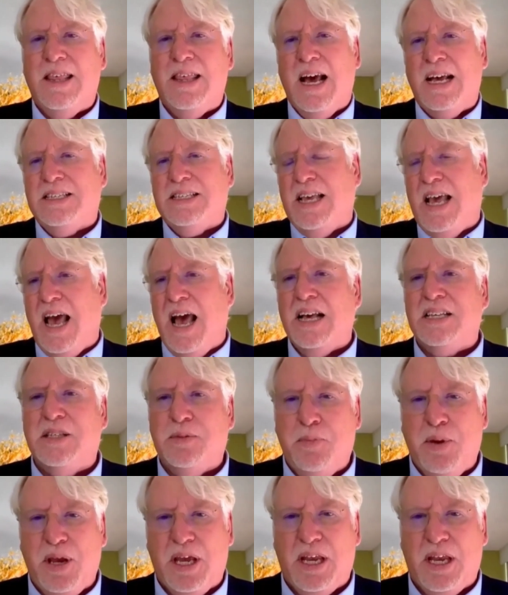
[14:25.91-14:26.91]
That's
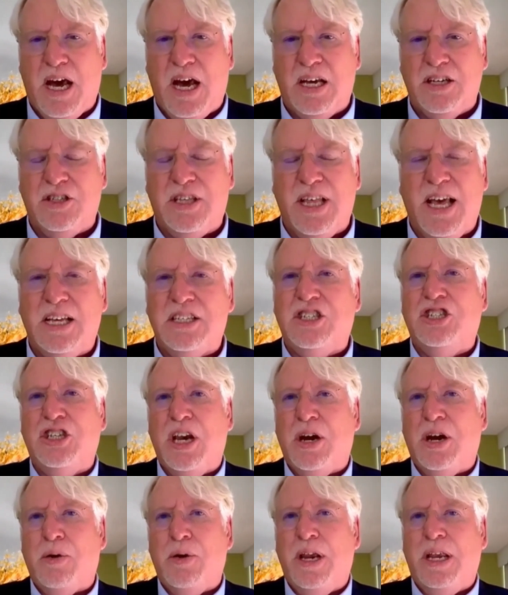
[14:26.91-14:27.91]
espionage. That's
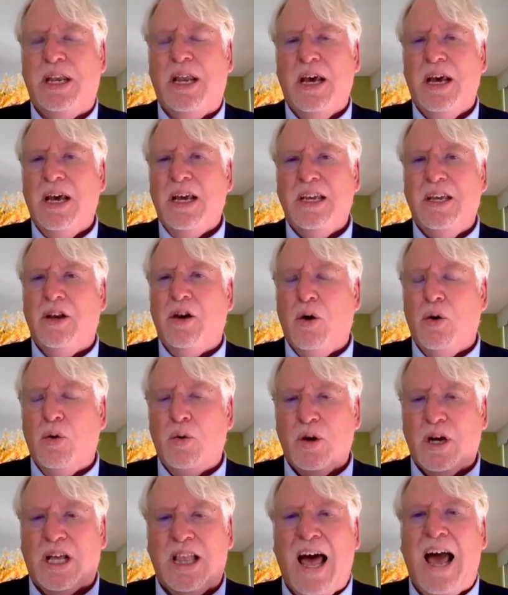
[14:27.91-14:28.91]
sharing, you
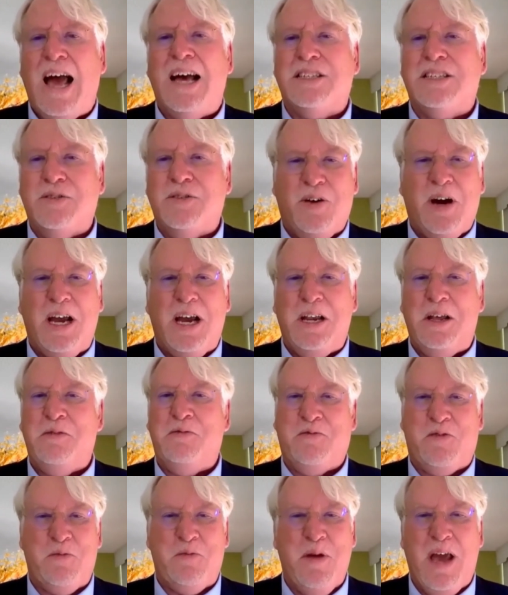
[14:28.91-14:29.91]
know, classified
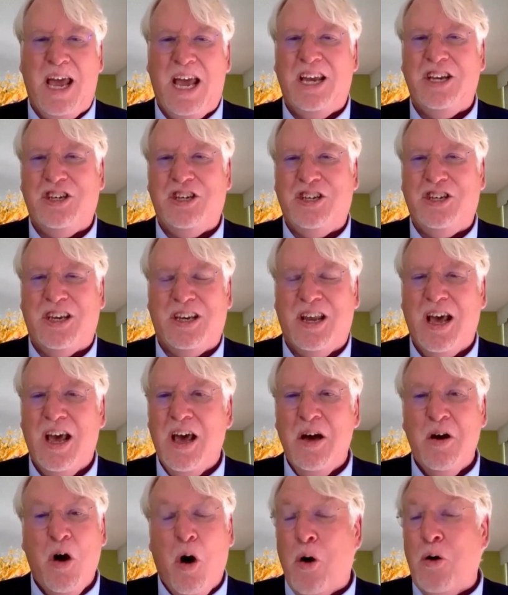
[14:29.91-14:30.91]
information
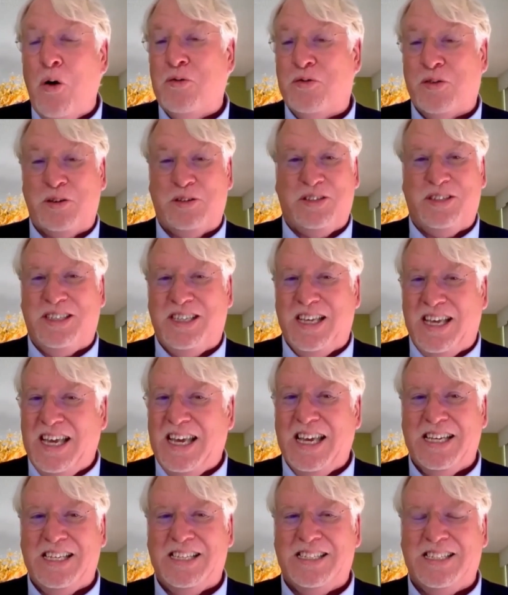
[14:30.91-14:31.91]

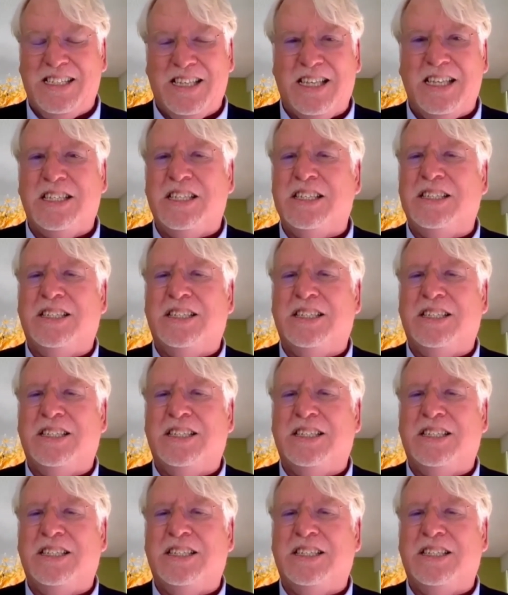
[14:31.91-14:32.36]
overseas.